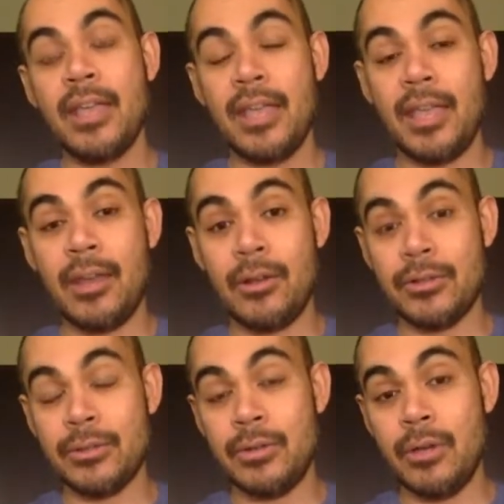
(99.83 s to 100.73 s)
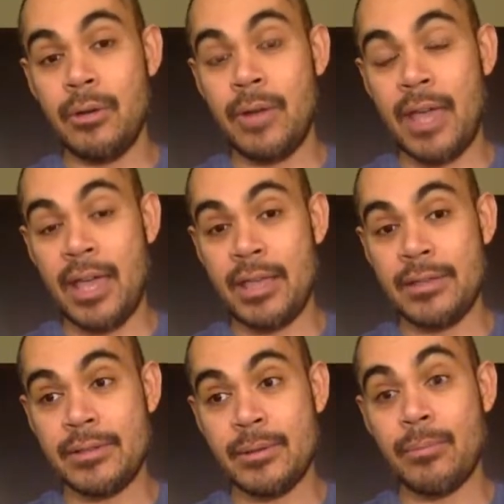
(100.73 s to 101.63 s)
and also known
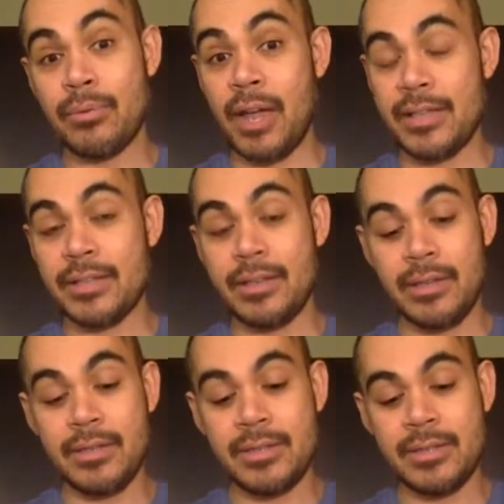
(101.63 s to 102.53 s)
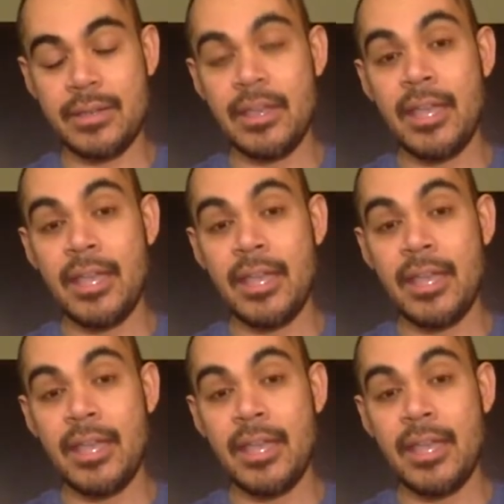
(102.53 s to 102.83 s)
as brassicas.